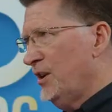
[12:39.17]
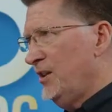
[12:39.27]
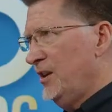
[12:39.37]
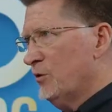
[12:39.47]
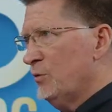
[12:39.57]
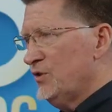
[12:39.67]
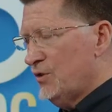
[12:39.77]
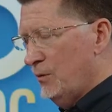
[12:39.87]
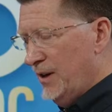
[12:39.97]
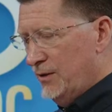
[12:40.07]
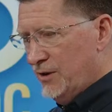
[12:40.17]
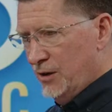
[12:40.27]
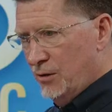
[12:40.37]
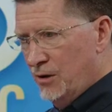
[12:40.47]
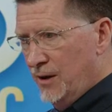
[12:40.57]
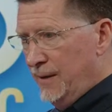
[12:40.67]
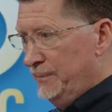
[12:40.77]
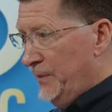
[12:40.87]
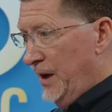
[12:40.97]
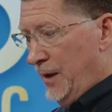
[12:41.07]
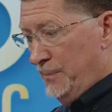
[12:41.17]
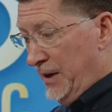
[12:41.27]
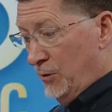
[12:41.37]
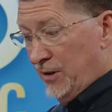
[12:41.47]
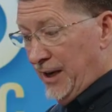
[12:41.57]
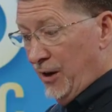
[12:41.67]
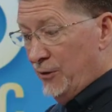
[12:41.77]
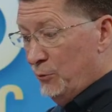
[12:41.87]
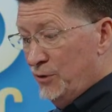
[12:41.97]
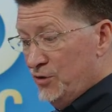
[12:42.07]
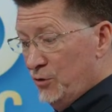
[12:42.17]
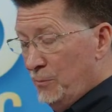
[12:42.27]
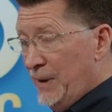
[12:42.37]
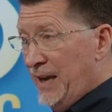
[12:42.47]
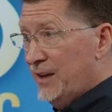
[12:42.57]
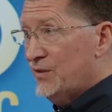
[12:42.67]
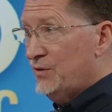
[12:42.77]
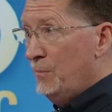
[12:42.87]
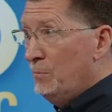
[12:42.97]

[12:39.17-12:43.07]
or any of the other ones that are out there. Apparently, other regional banks